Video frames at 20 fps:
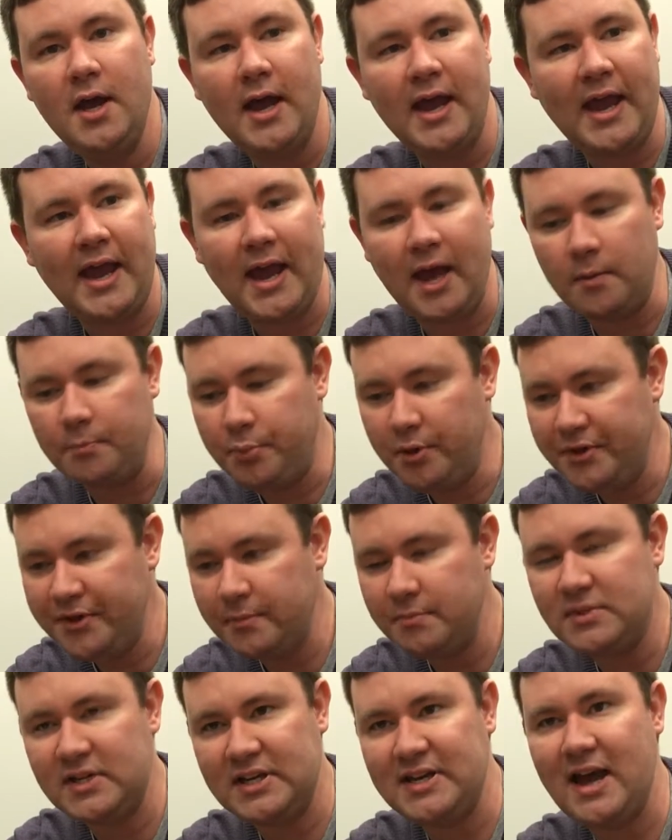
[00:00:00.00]
and put
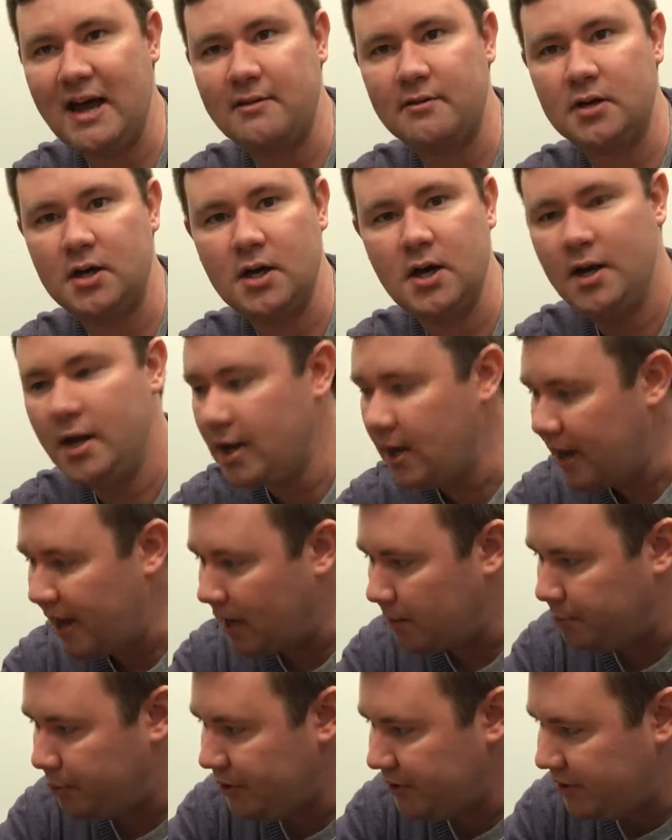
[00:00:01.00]
them together
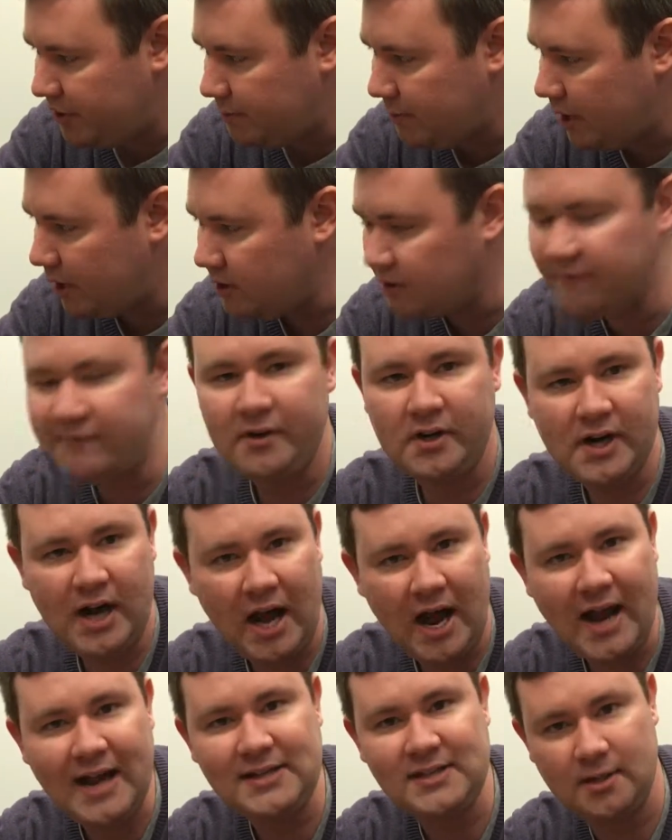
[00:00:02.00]
and put them under very
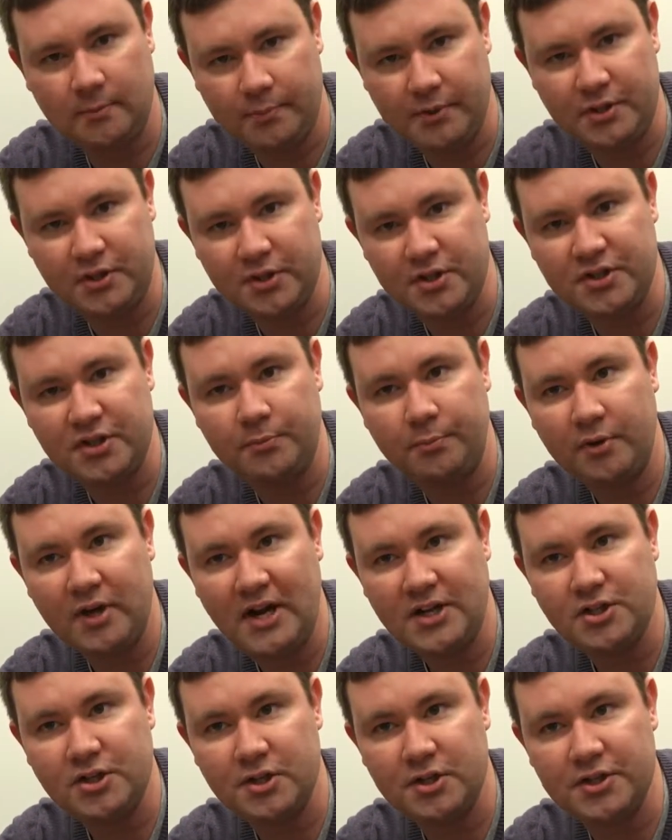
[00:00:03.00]
high temperatures and
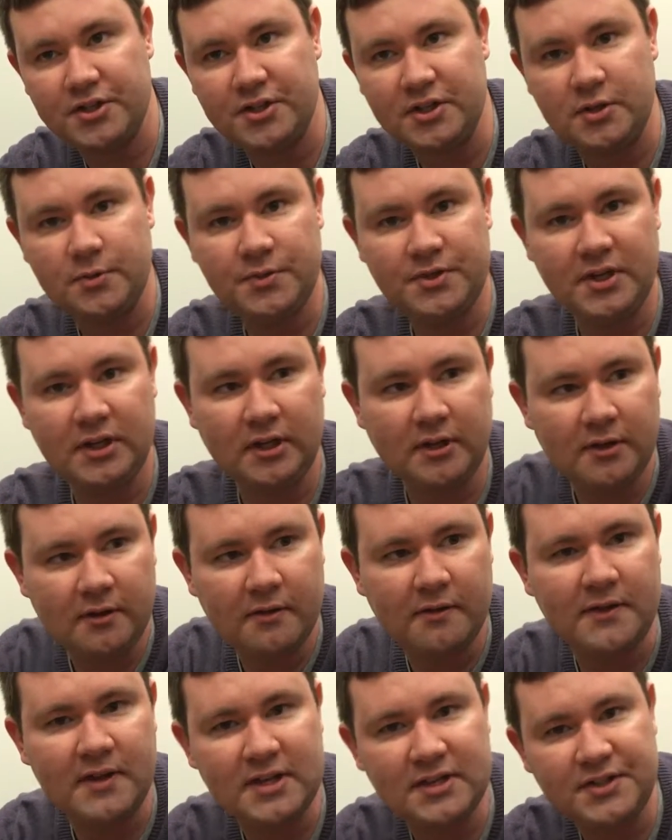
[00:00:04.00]
pressures using
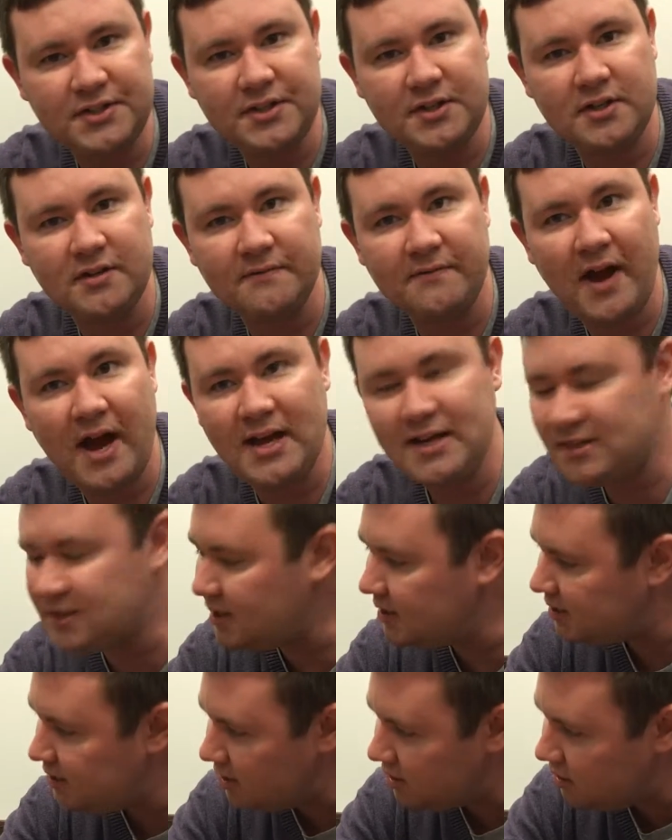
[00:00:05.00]
this device
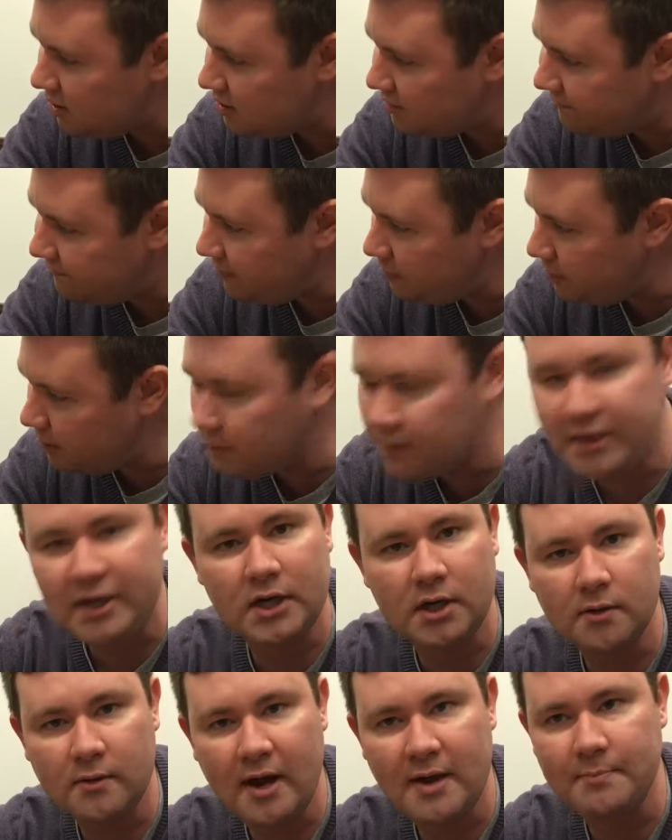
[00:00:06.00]
that's in this photo
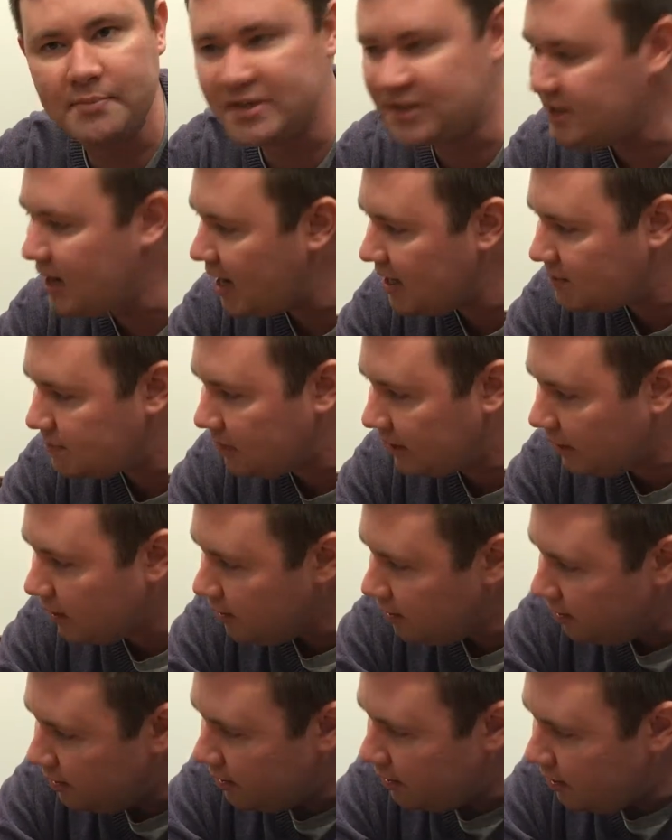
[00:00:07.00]
here right beside me.
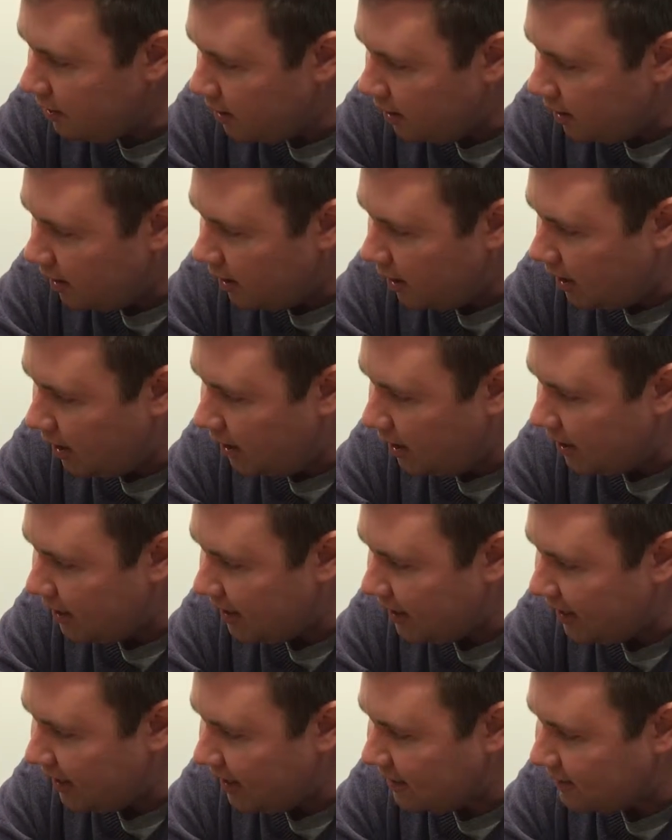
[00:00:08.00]

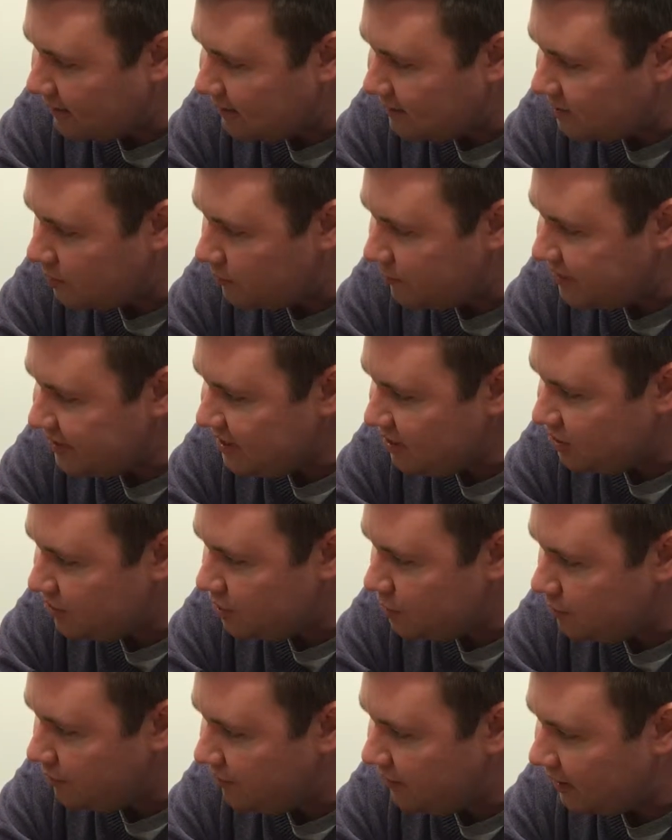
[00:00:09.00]
And so these
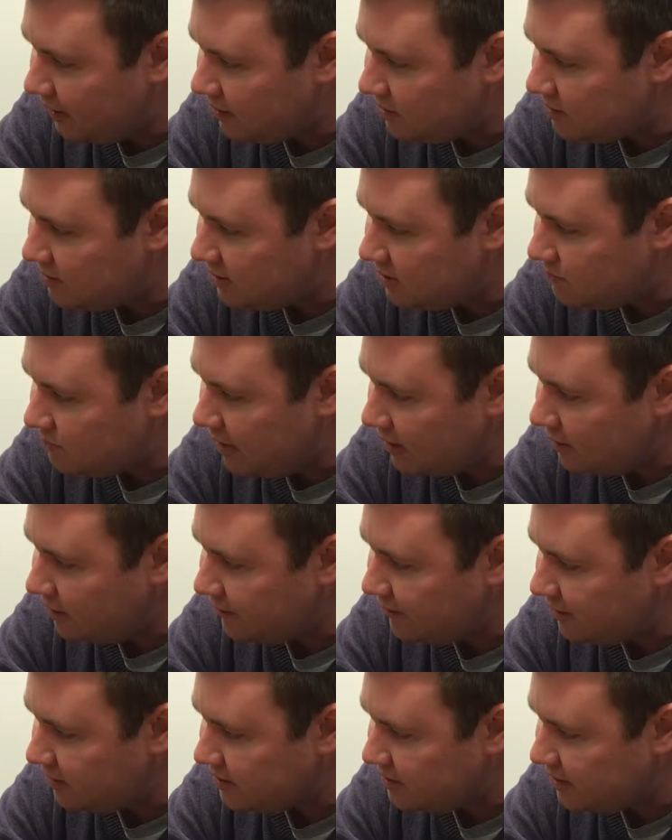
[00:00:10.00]
two things, these metal
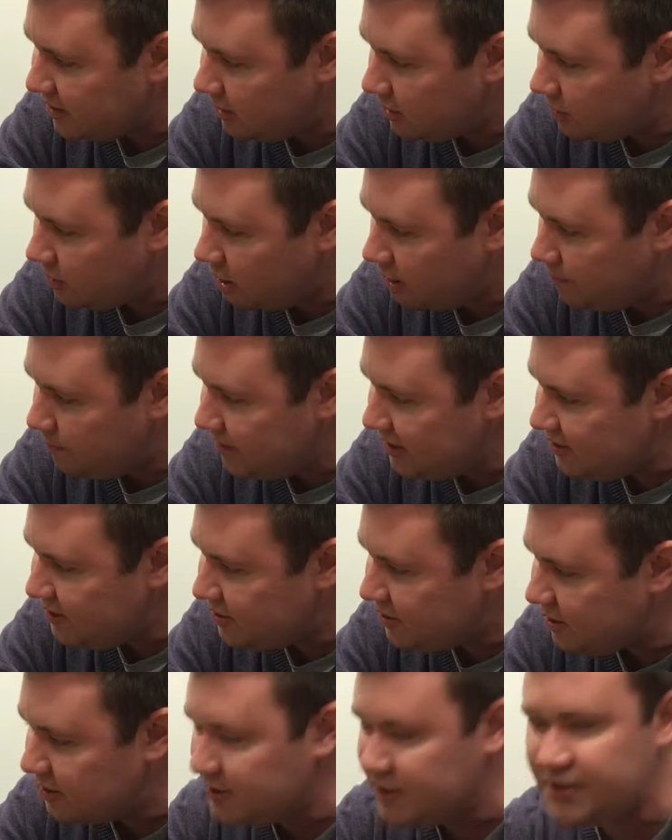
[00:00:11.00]
things here, are
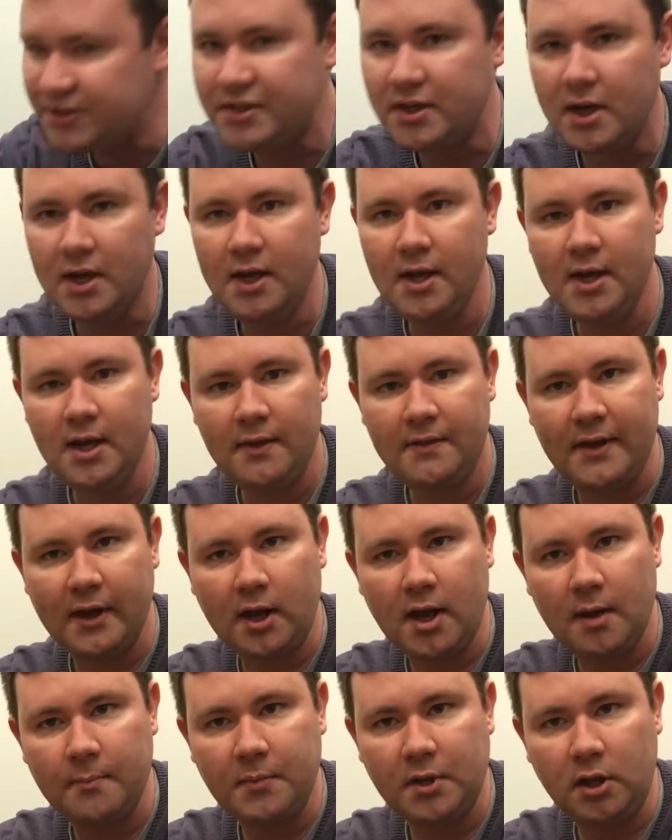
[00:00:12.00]
pistons that
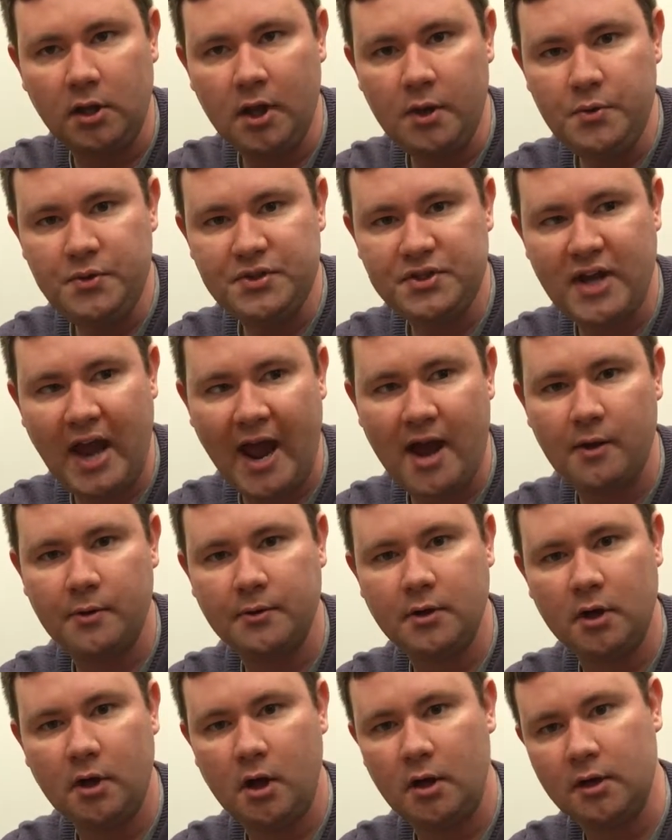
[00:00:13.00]
come closed
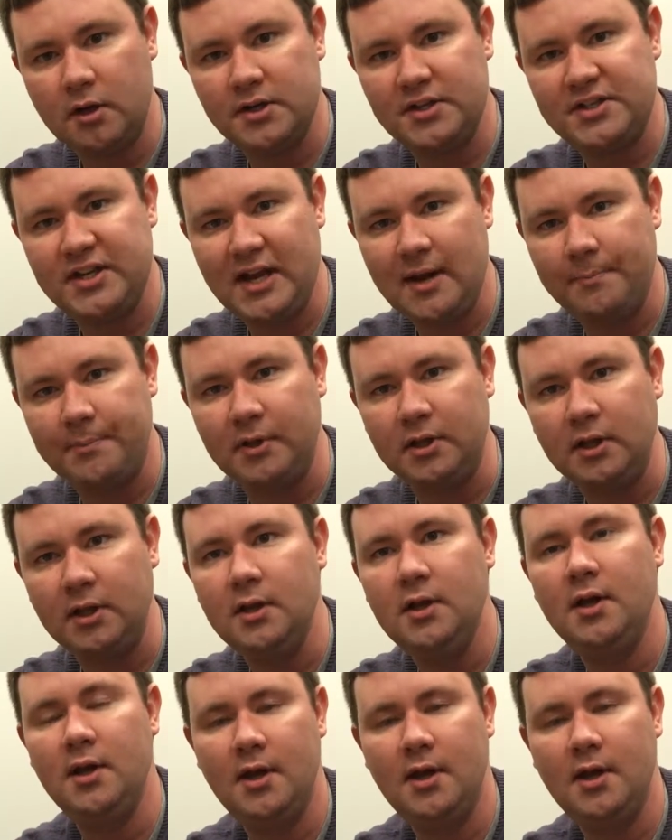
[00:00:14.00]
down on our sample